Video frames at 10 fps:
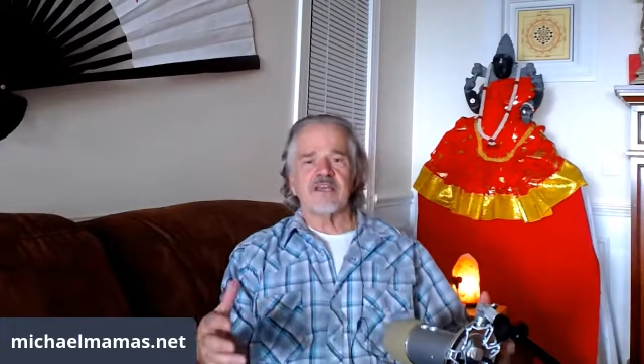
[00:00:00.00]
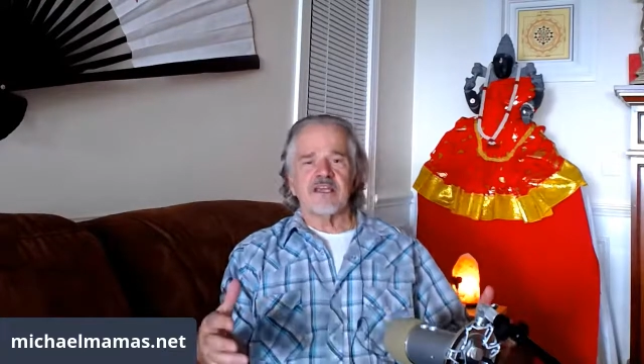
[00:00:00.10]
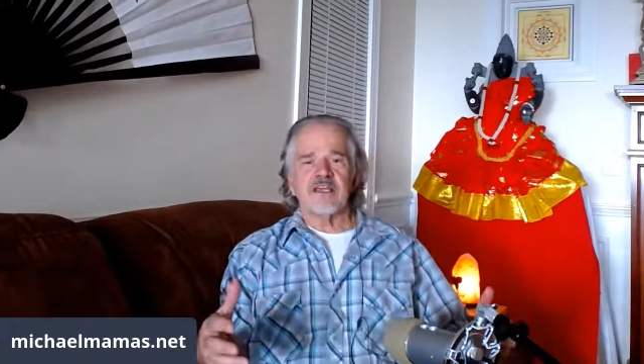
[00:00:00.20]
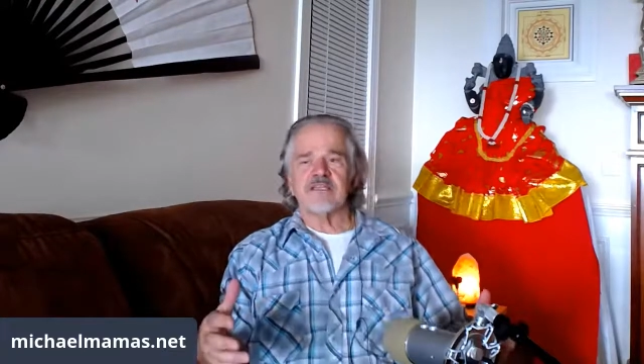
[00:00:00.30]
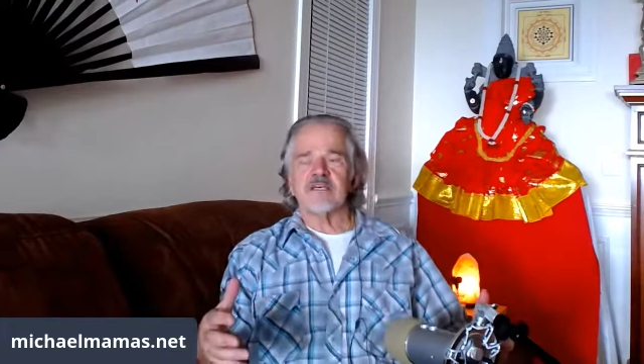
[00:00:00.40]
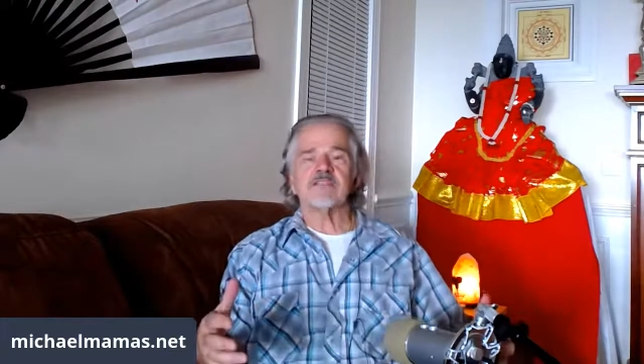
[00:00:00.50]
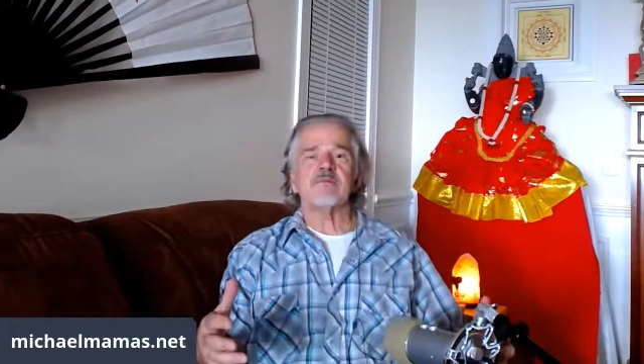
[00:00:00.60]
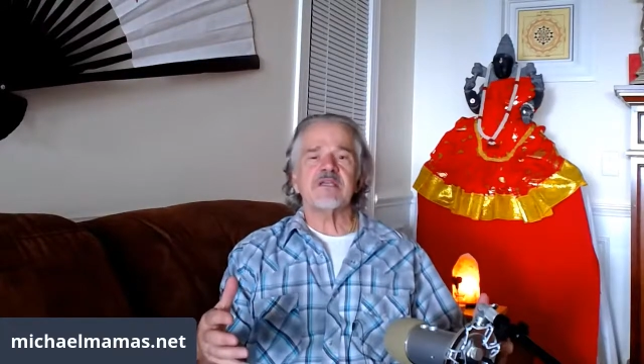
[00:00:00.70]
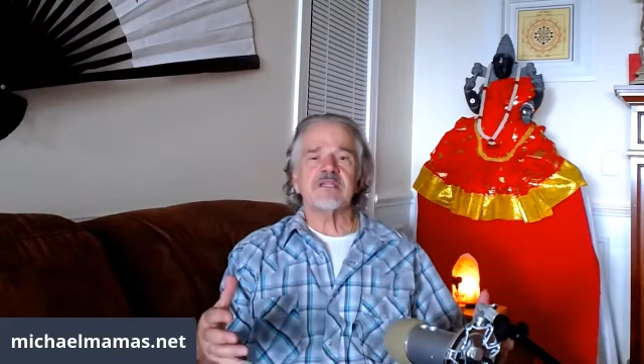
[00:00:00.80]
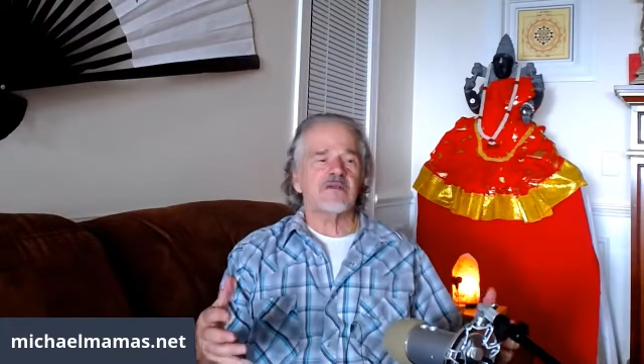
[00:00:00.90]
It doesn't
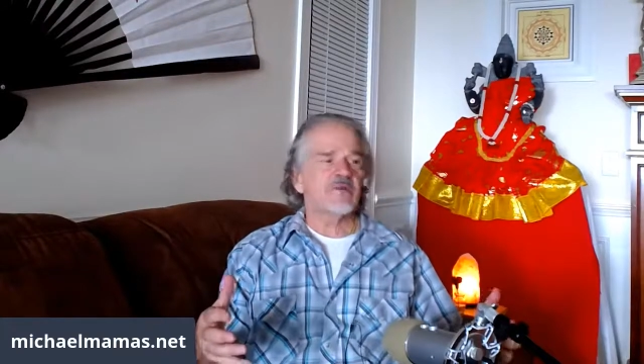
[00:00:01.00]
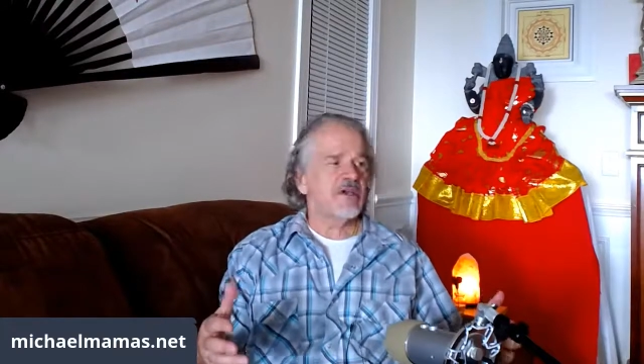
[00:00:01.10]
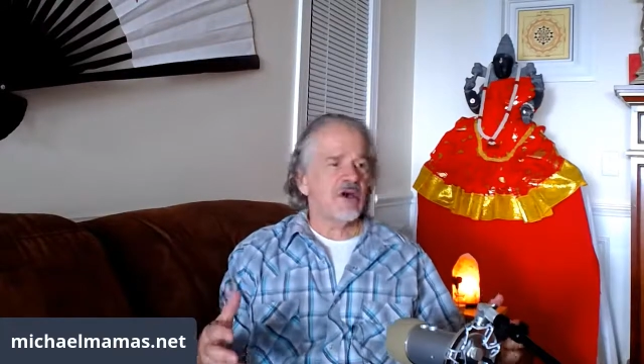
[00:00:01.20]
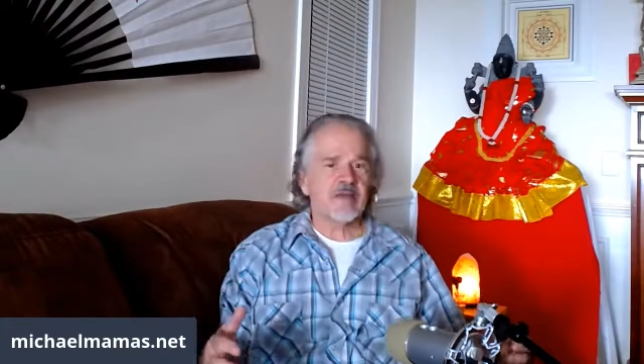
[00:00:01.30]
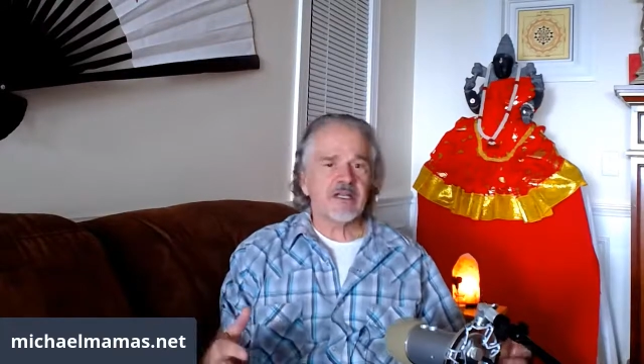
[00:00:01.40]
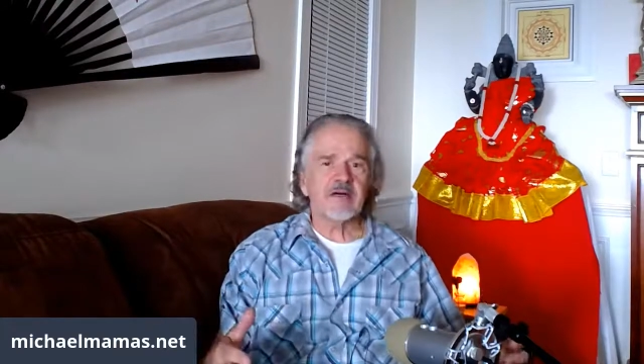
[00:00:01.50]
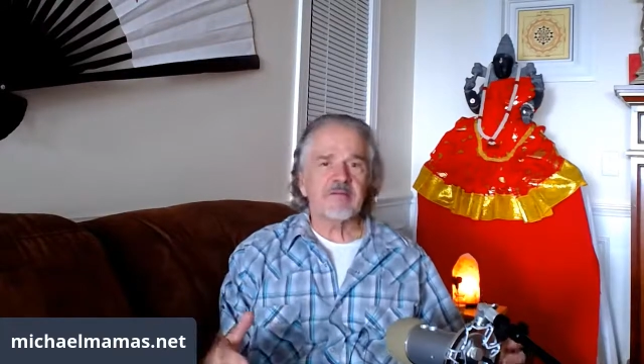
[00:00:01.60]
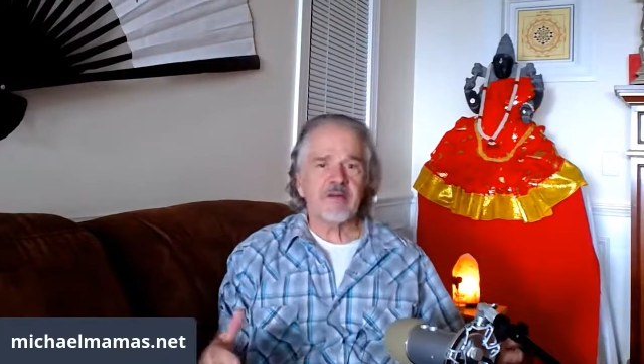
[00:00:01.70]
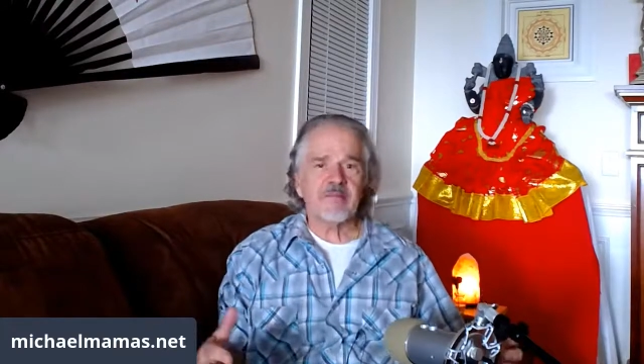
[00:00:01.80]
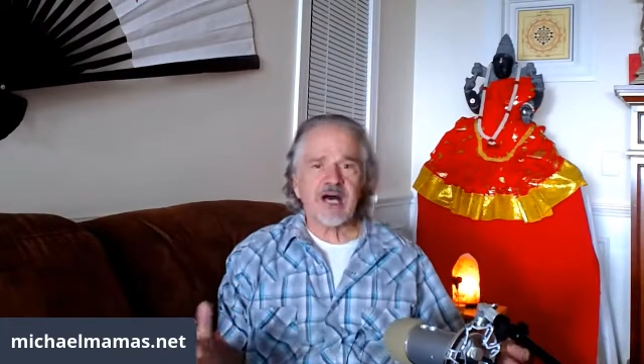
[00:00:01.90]
mean that we all become
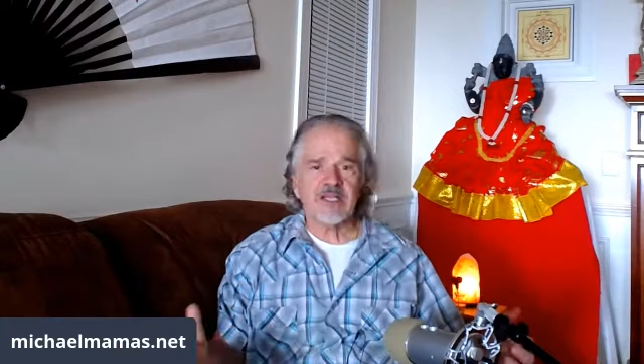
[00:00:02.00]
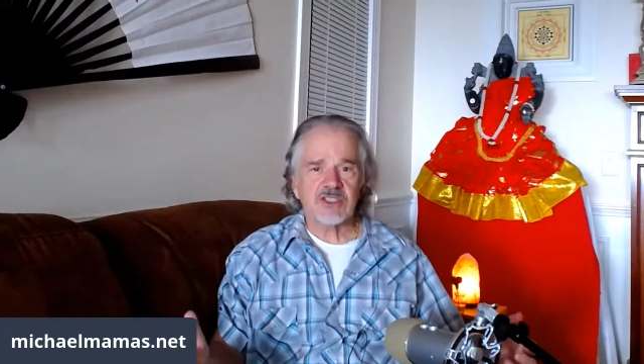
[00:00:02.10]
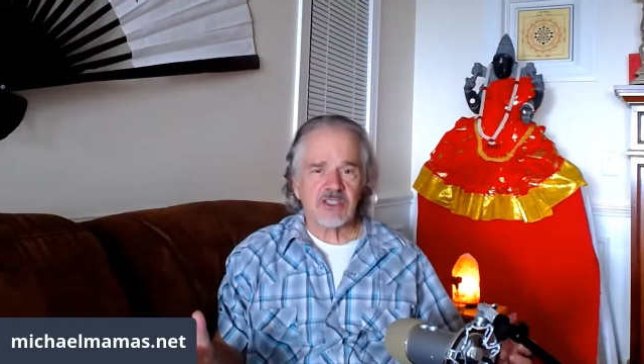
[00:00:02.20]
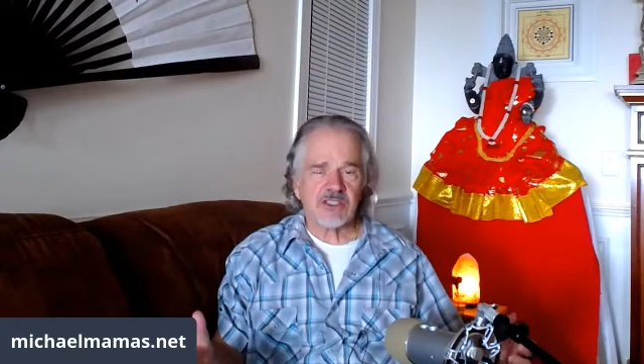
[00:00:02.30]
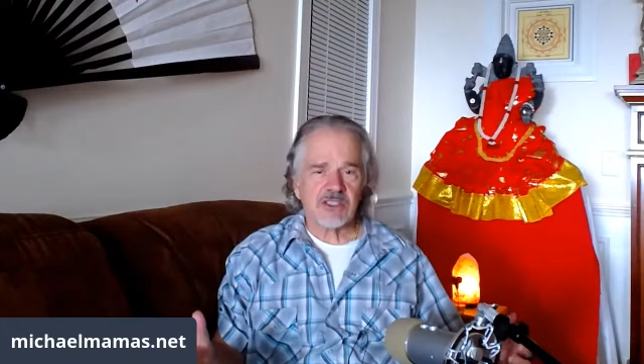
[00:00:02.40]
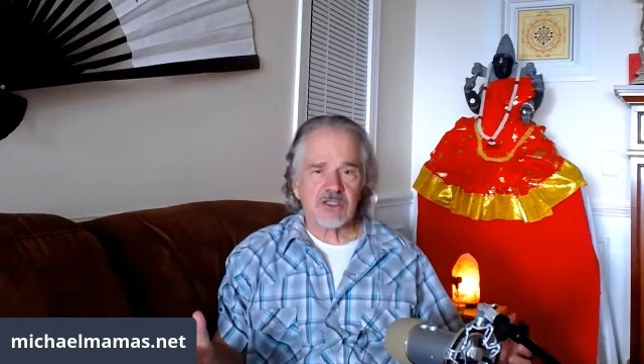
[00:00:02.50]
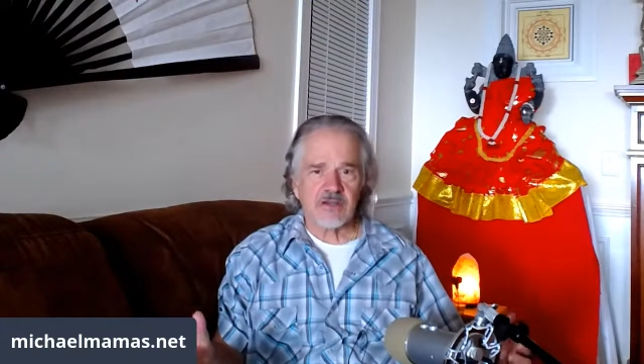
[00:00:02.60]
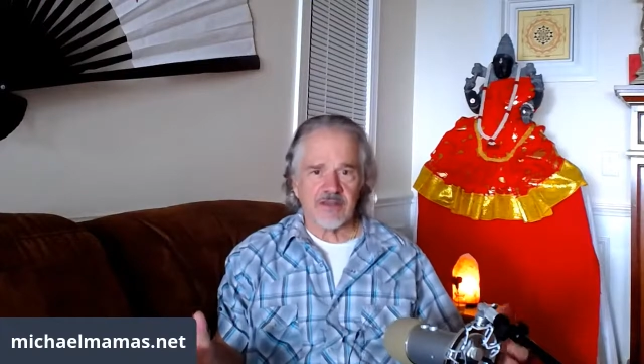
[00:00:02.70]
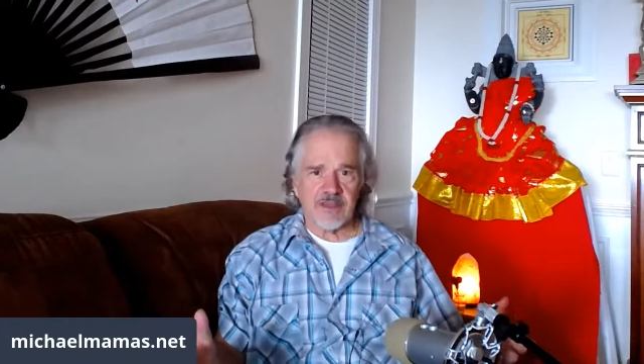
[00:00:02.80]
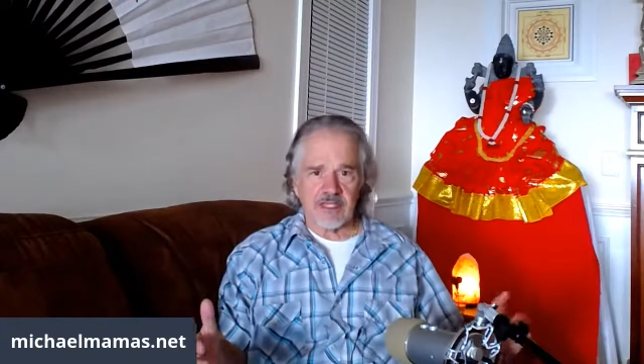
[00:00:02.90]
homogenous in our
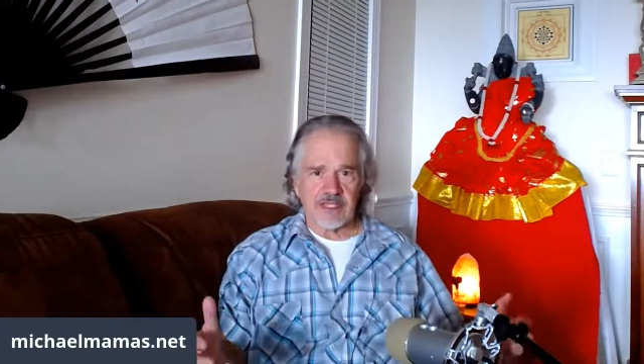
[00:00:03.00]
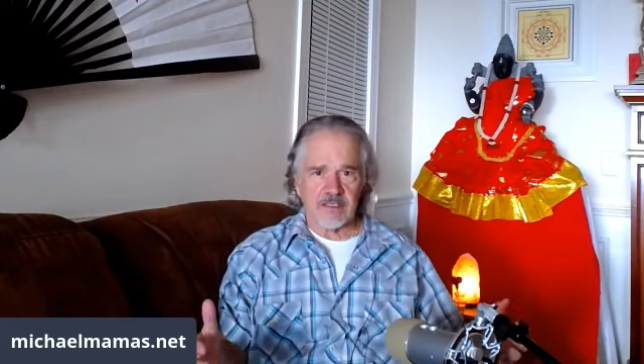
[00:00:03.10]
thinking.